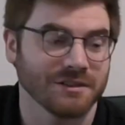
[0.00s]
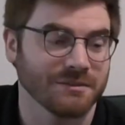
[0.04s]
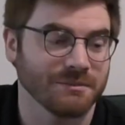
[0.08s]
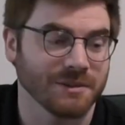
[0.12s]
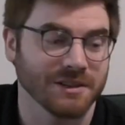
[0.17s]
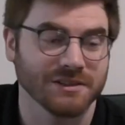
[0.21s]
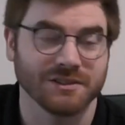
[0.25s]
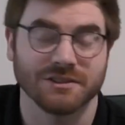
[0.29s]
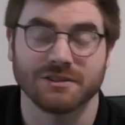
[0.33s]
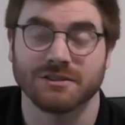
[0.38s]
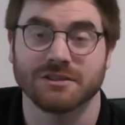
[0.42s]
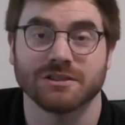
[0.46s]

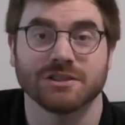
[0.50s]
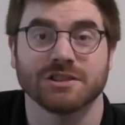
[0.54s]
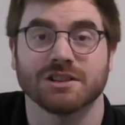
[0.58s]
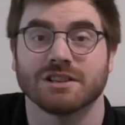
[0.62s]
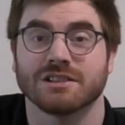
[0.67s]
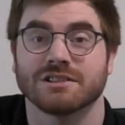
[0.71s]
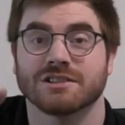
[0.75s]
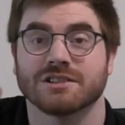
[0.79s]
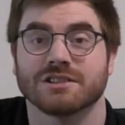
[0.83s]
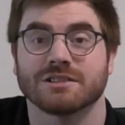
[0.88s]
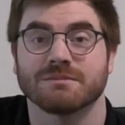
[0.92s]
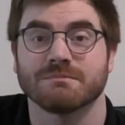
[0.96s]
Matsuuchi
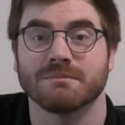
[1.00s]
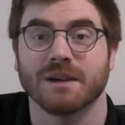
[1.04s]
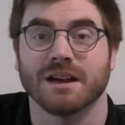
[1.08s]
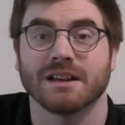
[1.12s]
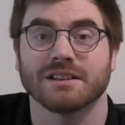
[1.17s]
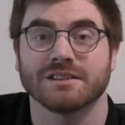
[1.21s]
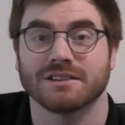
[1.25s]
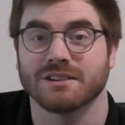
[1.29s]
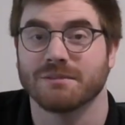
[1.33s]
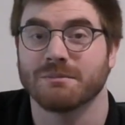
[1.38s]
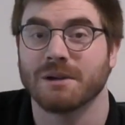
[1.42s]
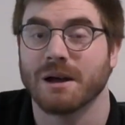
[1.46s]
has just
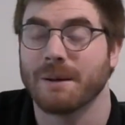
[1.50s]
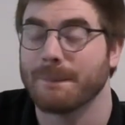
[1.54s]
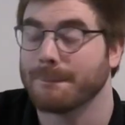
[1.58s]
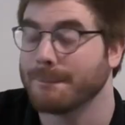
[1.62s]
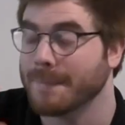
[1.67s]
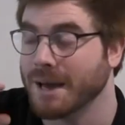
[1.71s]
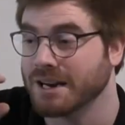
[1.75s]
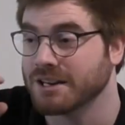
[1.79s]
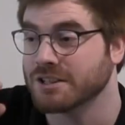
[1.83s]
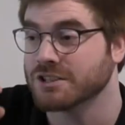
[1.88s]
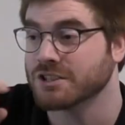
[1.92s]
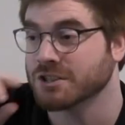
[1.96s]
somehow
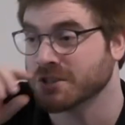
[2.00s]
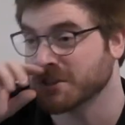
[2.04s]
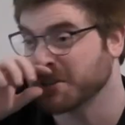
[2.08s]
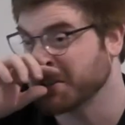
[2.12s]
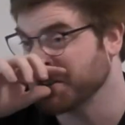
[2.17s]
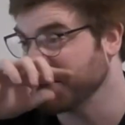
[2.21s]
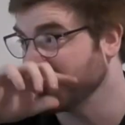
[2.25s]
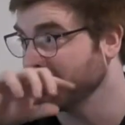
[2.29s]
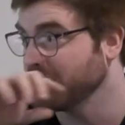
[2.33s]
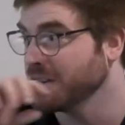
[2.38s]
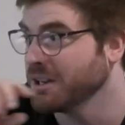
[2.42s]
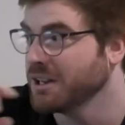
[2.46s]
managed
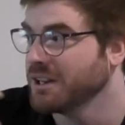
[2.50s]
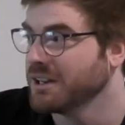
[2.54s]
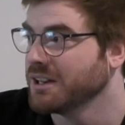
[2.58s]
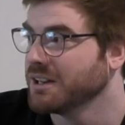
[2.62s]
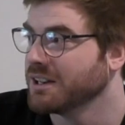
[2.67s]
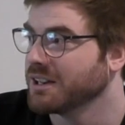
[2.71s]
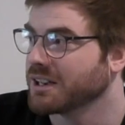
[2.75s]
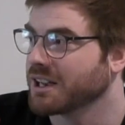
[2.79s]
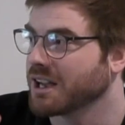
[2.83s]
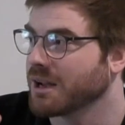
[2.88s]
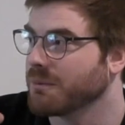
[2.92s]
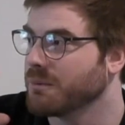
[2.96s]
to
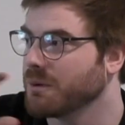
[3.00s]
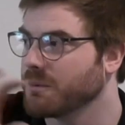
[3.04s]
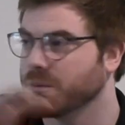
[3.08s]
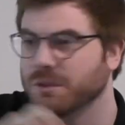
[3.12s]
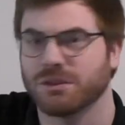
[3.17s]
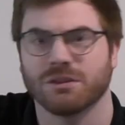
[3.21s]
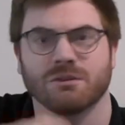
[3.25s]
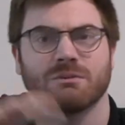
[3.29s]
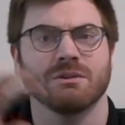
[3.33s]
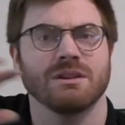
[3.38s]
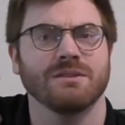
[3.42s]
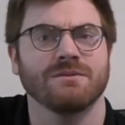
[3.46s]
come up
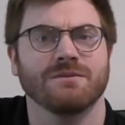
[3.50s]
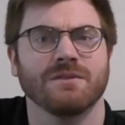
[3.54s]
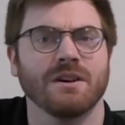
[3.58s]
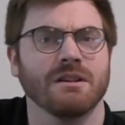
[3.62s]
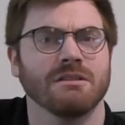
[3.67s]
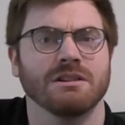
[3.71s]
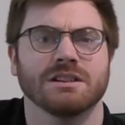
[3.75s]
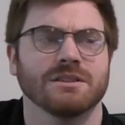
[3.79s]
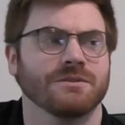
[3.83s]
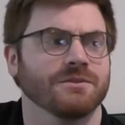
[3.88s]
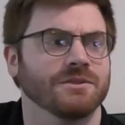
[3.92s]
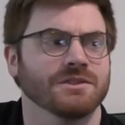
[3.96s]
with 3
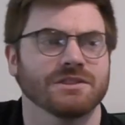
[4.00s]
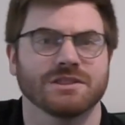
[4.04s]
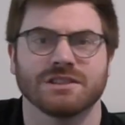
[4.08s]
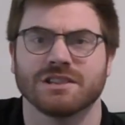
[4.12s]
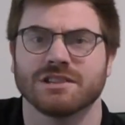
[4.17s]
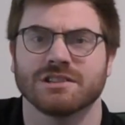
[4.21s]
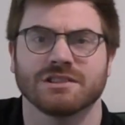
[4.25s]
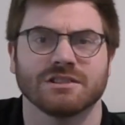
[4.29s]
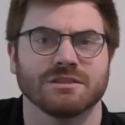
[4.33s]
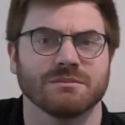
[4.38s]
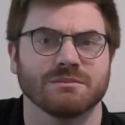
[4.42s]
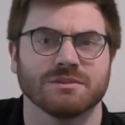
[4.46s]
very different
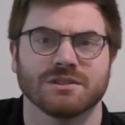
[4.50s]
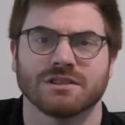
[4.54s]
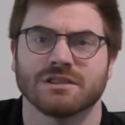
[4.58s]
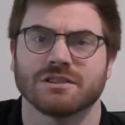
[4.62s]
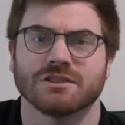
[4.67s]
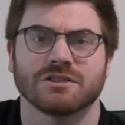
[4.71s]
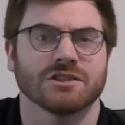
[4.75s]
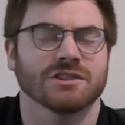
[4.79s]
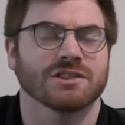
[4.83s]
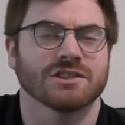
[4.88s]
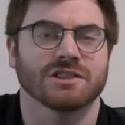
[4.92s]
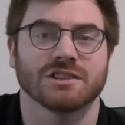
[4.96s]
systems
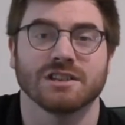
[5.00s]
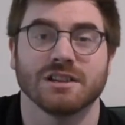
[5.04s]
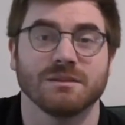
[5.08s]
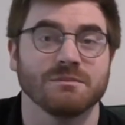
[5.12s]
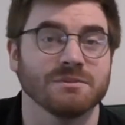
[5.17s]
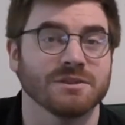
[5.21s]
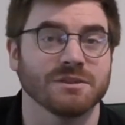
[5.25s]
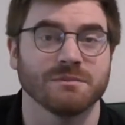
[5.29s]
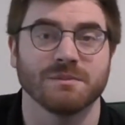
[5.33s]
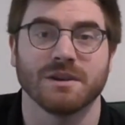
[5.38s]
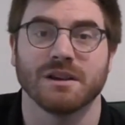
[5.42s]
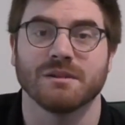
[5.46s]
that just
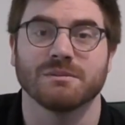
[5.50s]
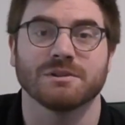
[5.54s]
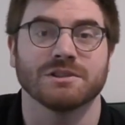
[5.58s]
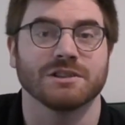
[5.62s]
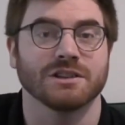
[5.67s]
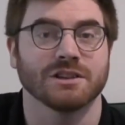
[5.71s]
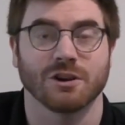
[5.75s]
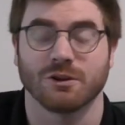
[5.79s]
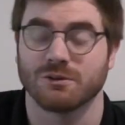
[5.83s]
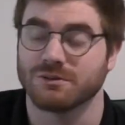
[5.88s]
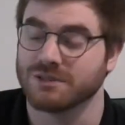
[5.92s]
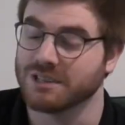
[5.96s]
seem to be able to
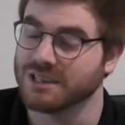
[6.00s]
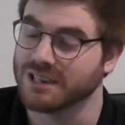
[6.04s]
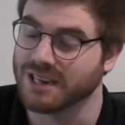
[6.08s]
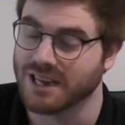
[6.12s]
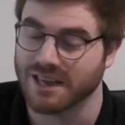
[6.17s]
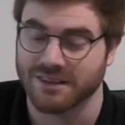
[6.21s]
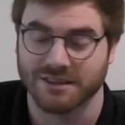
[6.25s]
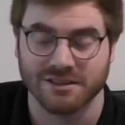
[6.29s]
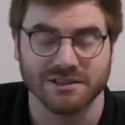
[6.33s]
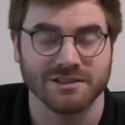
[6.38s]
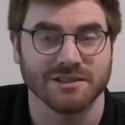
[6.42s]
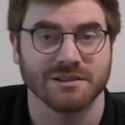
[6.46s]
go
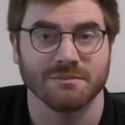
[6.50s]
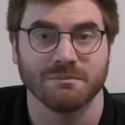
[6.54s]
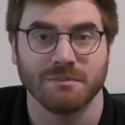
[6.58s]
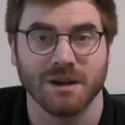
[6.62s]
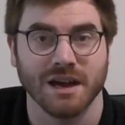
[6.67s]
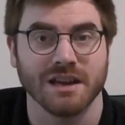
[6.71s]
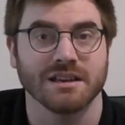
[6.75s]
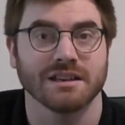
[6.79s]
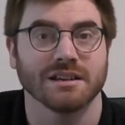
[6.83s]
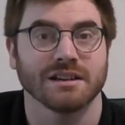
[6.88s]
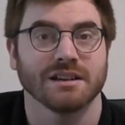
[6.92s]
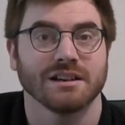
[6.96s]
together to
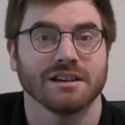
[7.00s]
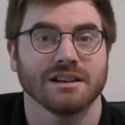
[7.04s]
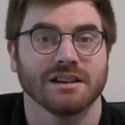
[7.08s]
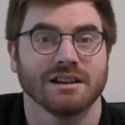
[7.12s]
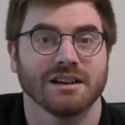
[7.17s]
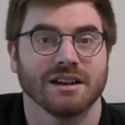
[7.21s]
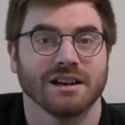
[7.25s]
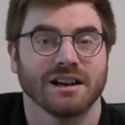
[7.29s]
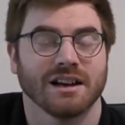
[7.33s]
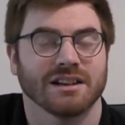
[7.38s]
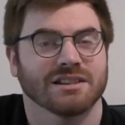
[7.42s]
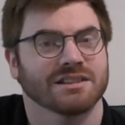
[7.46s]
make
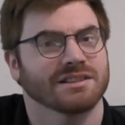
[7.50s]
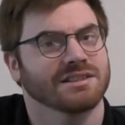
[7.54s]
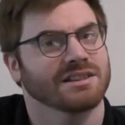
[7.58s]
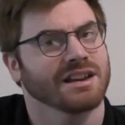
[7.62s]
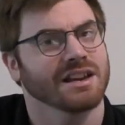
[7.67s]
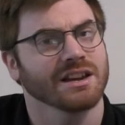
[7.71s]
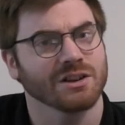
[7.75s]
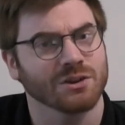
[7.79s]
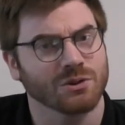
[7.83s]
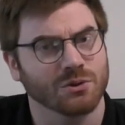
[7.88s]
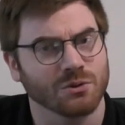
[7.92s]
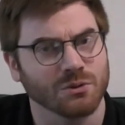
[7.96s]
a
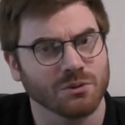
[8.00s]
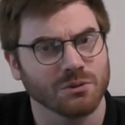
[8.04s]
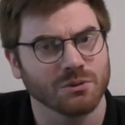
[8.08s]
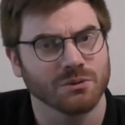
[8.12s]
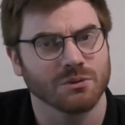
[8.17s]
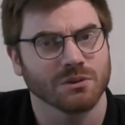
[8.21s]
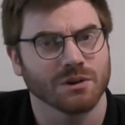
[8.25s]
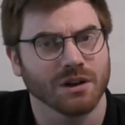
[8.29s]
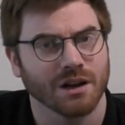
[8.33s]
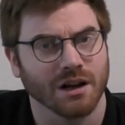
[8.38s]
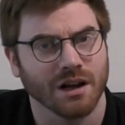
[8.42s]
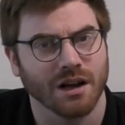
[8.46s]

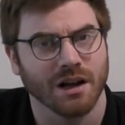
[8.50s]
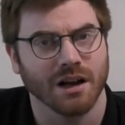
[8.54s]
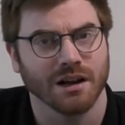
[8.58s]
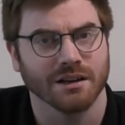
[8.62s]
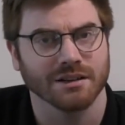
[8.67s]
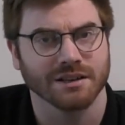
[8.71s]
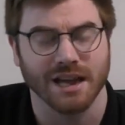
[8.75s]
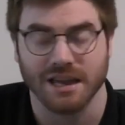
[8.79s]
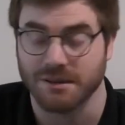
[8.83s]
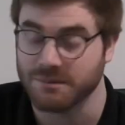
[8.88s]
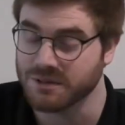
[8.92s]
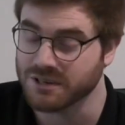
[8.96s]
single
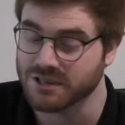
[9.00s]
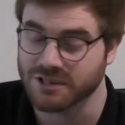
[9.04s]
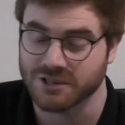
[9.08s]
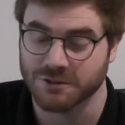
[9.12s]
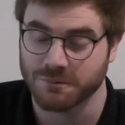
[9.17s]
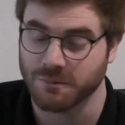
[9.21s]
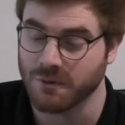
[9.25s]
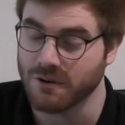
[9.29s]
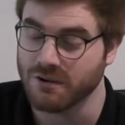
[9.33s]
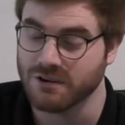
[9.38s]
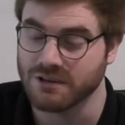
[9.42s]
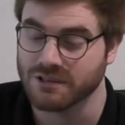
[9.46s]
gaming
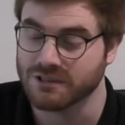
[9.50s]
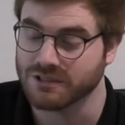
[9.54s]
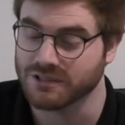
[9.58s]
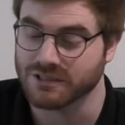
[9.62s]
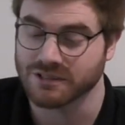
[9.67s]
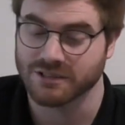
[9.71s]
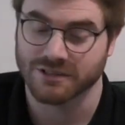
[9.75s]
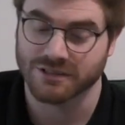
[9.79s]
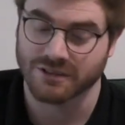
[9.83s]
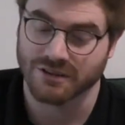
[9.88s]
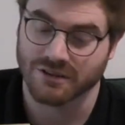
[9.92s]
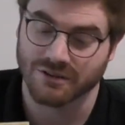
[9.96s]
experience,
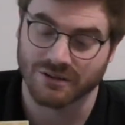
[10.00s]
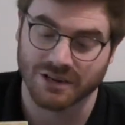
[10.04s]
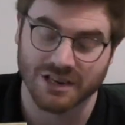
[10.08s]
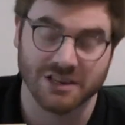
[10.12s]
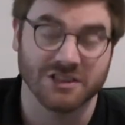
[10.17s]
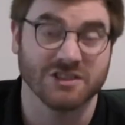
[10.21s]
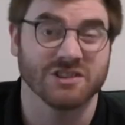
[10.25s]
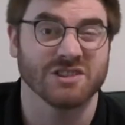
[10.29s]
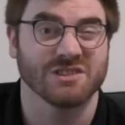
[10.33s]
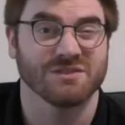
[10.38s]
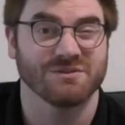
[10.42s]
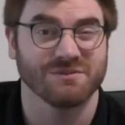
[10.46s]
and so
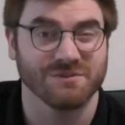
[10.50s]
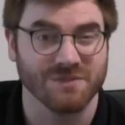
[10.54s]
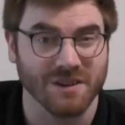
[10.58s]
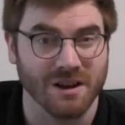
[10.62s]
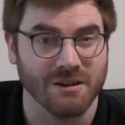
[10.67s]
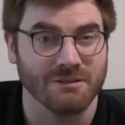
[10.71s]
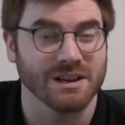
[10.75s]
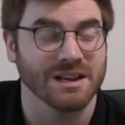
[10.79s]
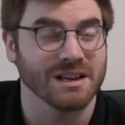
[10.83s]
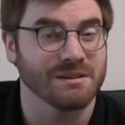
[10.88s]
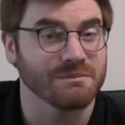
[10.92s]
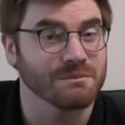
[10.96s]
it's just
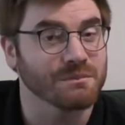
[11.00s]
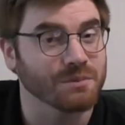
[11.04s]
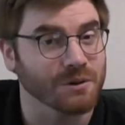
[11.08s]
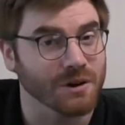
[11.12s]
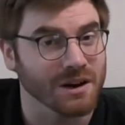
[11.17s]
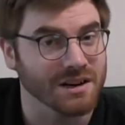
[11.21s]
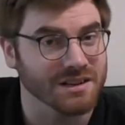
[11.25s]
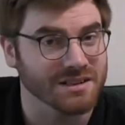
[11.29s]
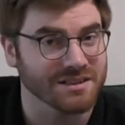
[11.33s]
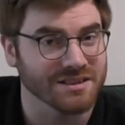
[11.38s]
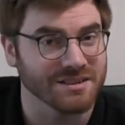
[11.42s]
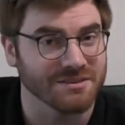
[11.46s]
very
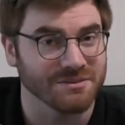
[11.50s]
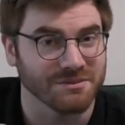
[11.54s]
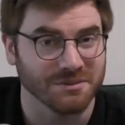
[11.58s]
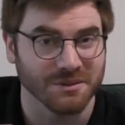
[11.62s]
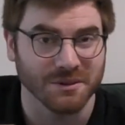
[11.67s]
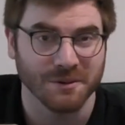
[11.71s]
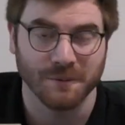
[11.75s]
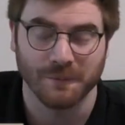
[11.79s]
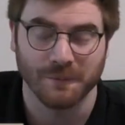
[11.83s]
impressive.